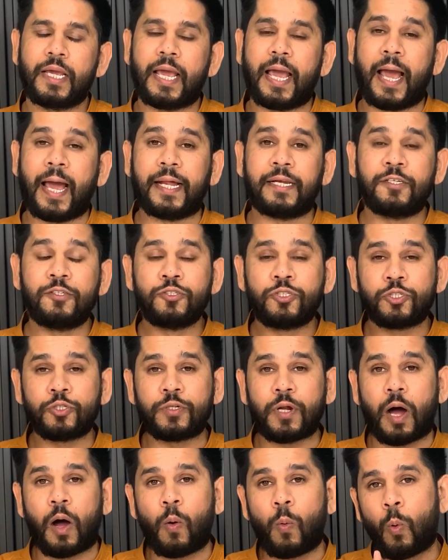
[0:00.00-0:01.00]
And you
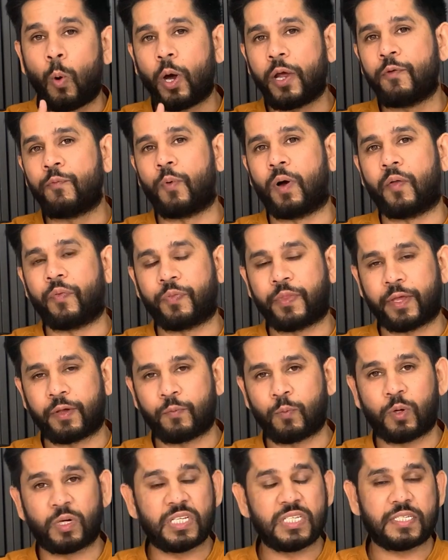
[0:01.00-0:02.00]
should avoid one thing.
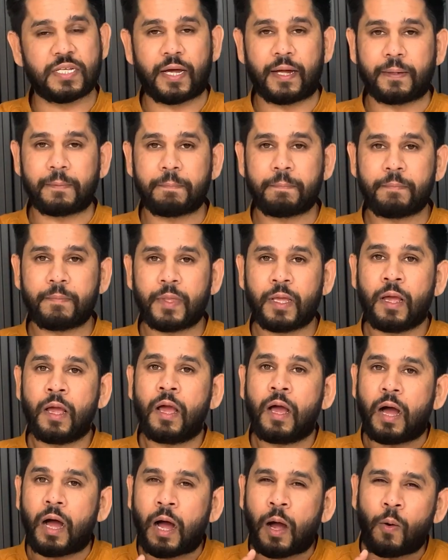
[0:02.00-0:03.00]
What is that?
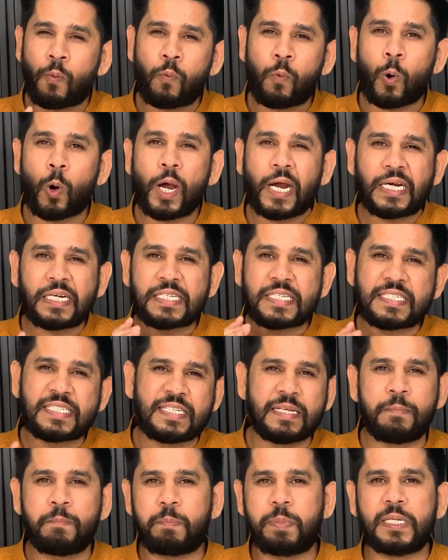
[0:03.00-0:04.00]
Avoid
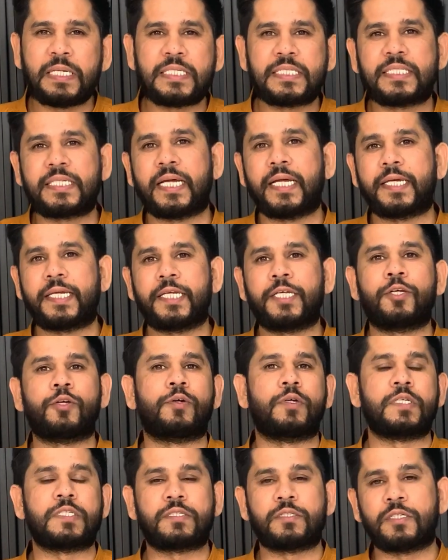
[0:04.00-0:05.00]
simply stating your
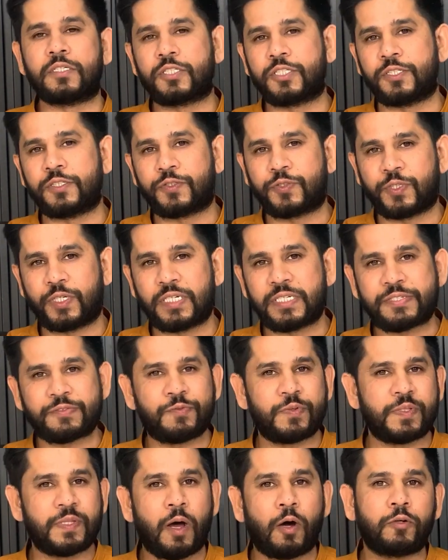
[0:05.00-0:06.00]
research interests
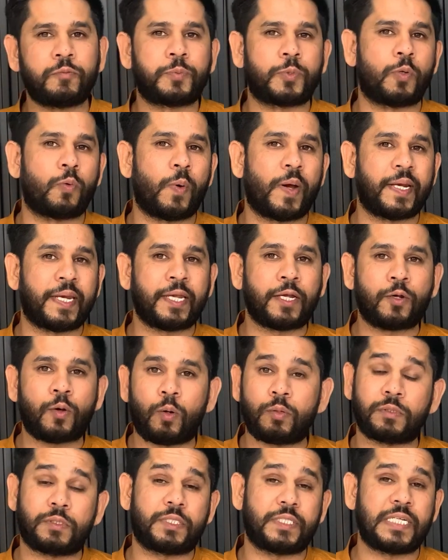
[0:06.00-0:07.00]
without providing
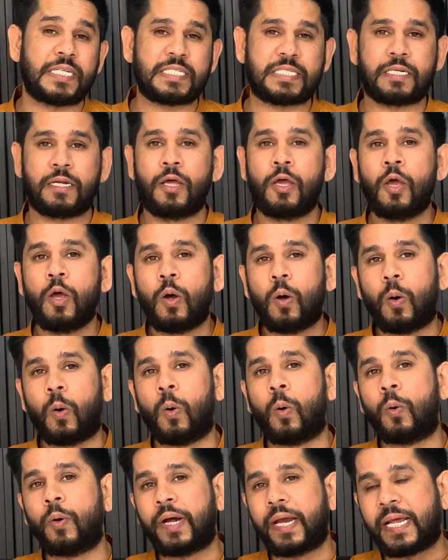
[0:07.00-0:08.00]
context
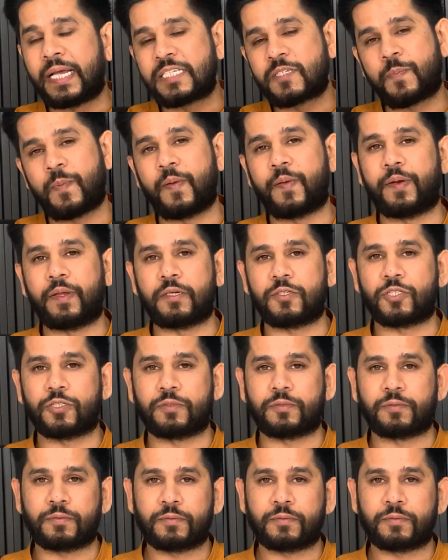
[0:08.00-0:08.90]
or explanation.